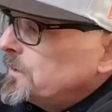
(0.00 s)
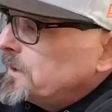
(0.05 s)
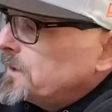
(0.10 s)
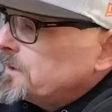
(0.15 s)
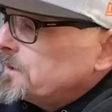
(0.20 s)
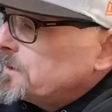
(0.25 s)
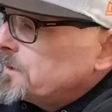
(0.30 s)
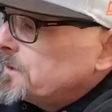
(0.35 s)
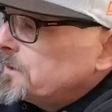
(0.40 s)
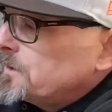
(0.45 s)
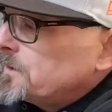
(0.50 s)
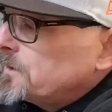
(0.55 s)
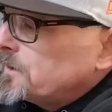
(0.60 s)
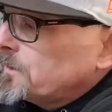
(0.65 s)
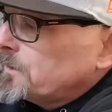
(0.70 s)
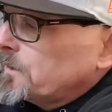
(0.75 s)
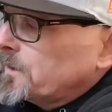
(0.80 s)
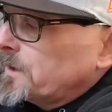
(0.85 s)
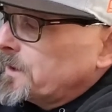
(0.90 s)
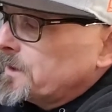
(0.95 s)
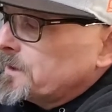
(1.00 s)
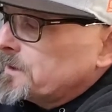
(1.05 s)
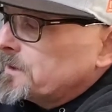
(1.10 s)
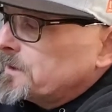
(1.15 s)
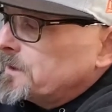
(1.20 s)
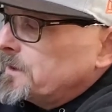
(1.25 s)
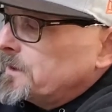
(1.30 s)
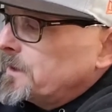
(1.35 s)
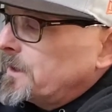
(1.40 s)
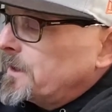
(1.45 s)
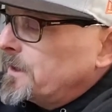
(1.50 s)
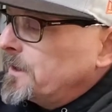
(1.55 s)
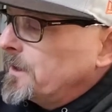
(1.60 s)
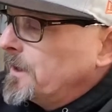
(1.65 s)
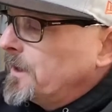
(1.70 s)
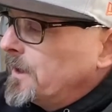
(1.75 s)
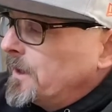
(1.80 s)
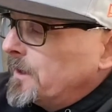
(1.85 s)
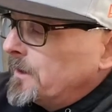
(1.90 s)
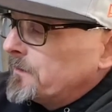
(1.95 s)
inches, and we're going to see
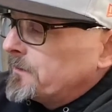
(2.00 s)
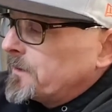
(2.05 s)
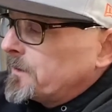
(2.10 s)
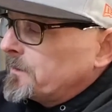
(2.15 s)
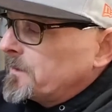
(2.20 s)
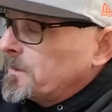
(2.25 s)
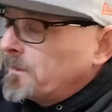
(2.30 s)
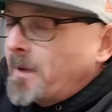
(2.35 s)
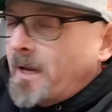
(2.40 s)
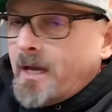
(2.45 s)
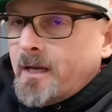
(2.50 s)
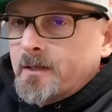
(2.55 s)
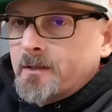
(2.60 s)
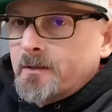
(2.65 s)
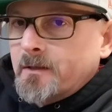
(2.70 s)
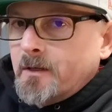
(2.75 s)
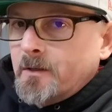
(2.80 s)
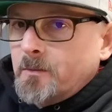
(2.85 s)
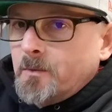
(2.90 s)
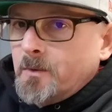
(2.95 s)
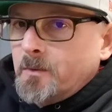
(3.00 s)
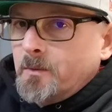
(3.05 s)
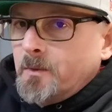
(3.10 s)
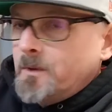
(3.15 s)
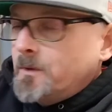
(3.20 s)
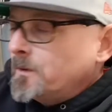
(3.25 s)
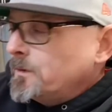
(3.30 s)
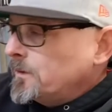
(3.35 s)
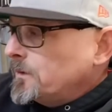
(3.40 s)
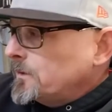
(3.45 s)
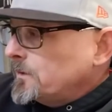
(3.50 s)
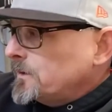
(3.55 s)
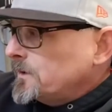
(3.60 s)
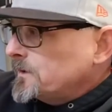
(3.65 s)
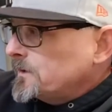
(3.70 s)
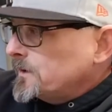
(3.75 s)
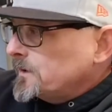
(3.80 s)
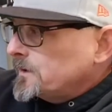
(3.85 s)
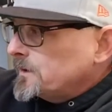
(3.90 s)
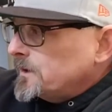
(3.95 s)
that from the back side when we do the
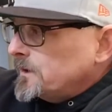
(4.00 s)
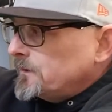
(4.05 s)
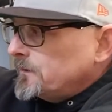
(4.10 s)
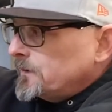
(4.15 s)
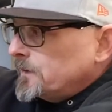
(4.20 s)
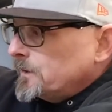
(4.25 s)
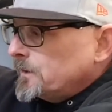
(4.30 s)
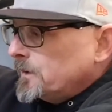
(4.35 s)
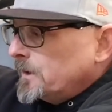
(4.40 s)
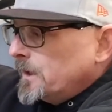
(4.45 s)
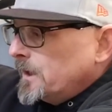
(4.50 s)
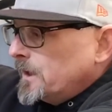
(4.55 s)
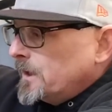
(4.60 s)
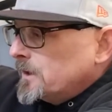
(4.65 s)
360 view.